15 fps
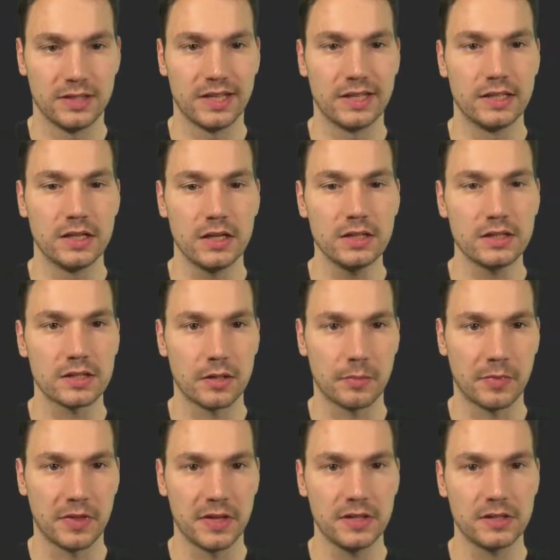that does
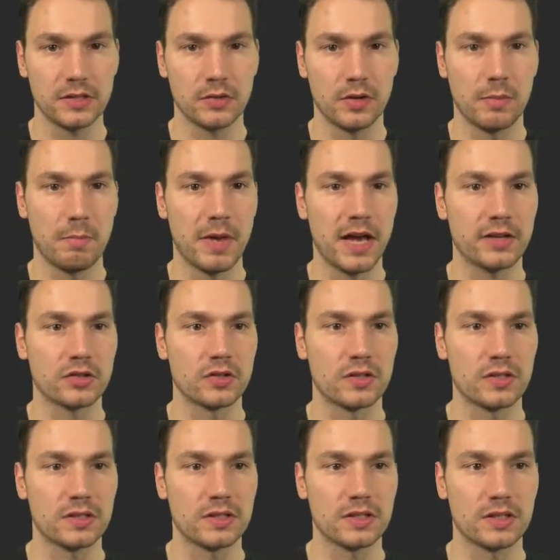something. So imagine
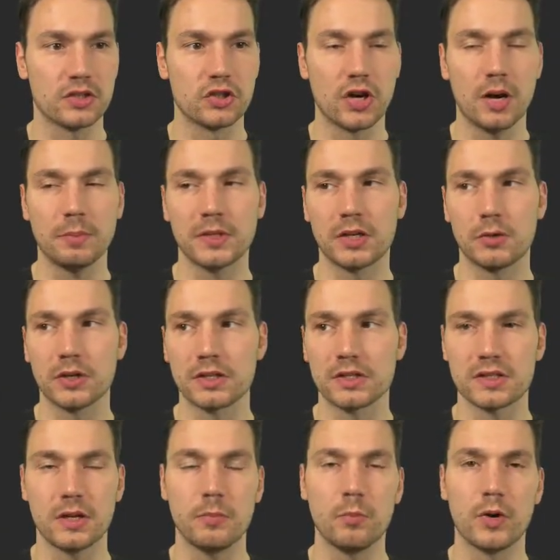this is a job that
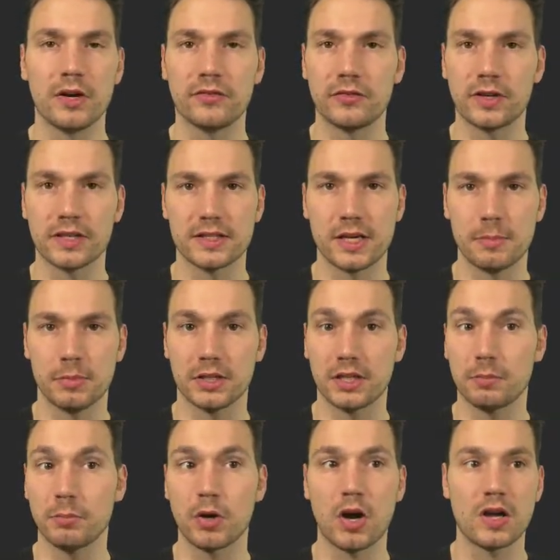runs somewhere, for example,
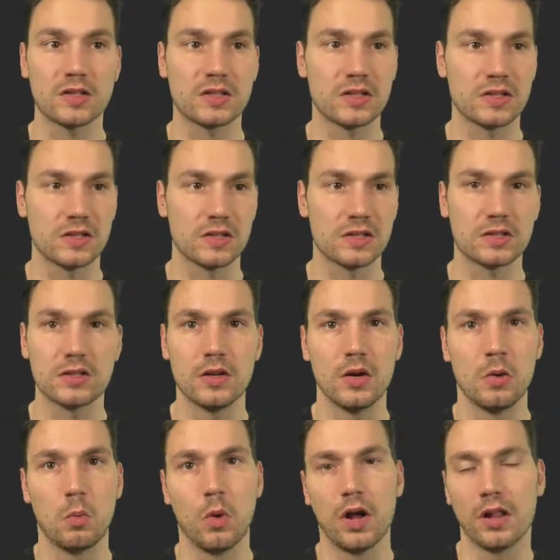that processes,
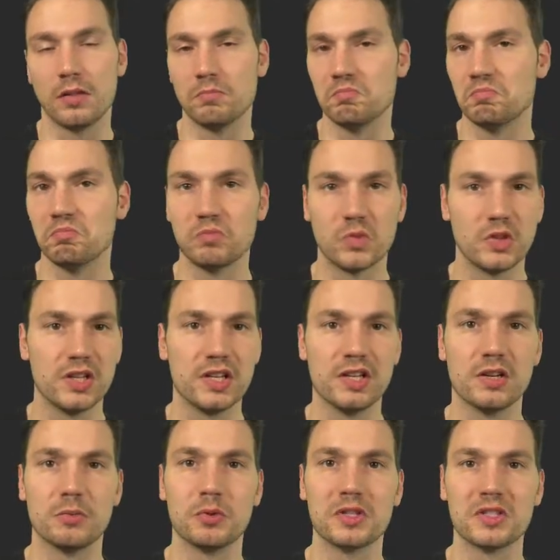well,
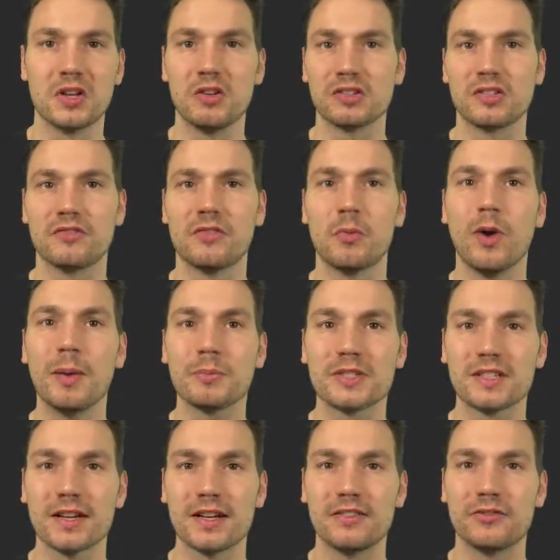the result of a
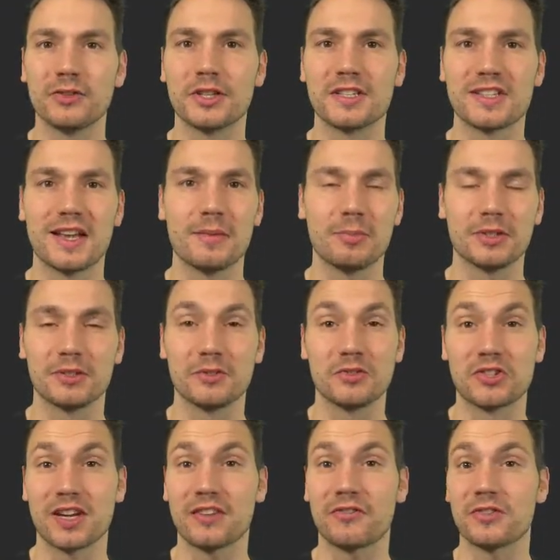website, for example, to
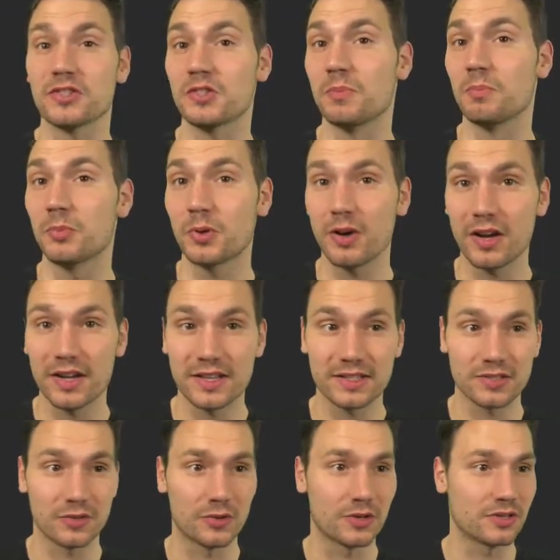check for some
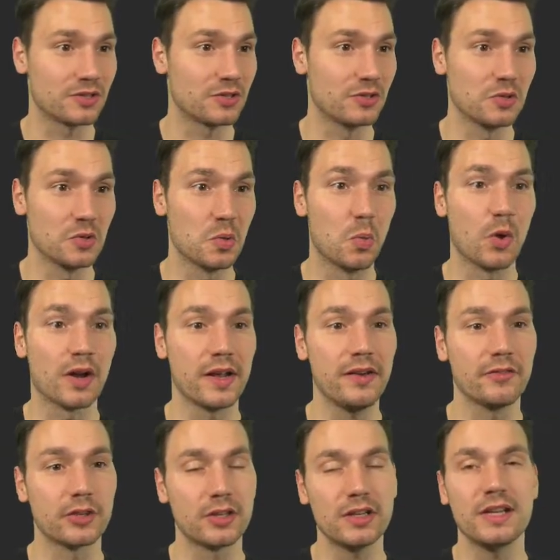price or to do
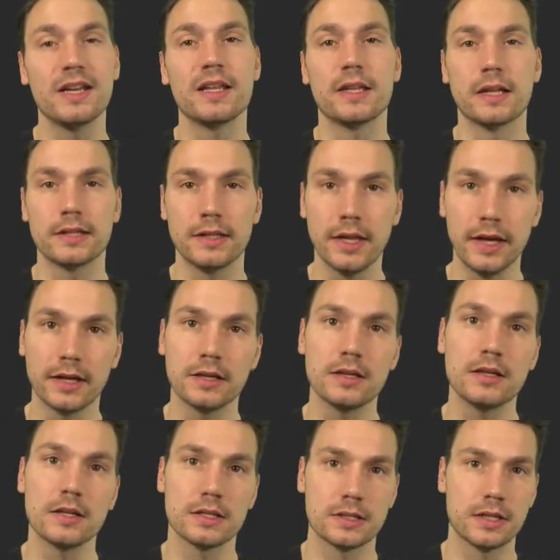whatever, that
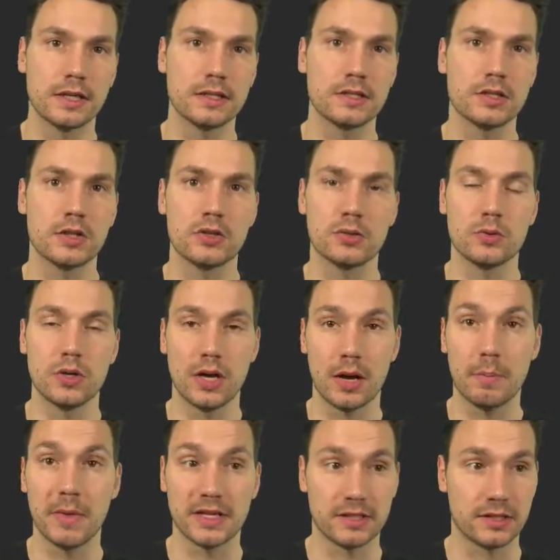then sends you
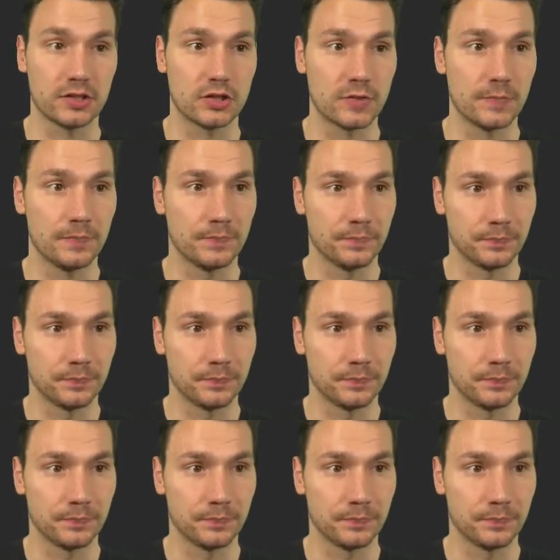a message.